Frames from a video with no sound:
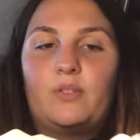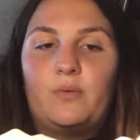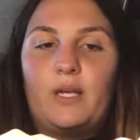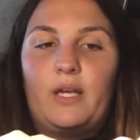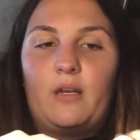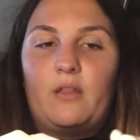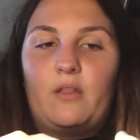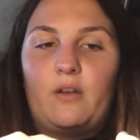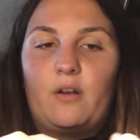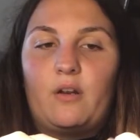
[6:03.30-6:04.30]
doing
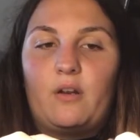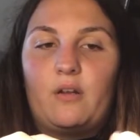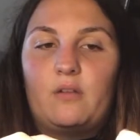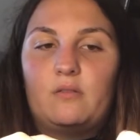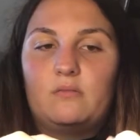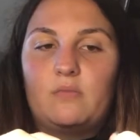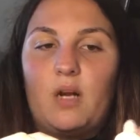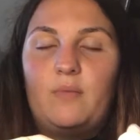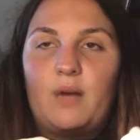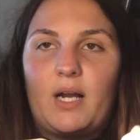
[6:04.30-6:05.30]
their
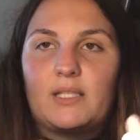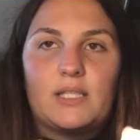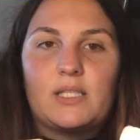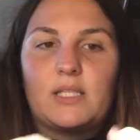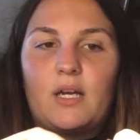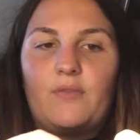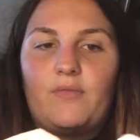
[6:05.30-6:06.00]
unboxing stuff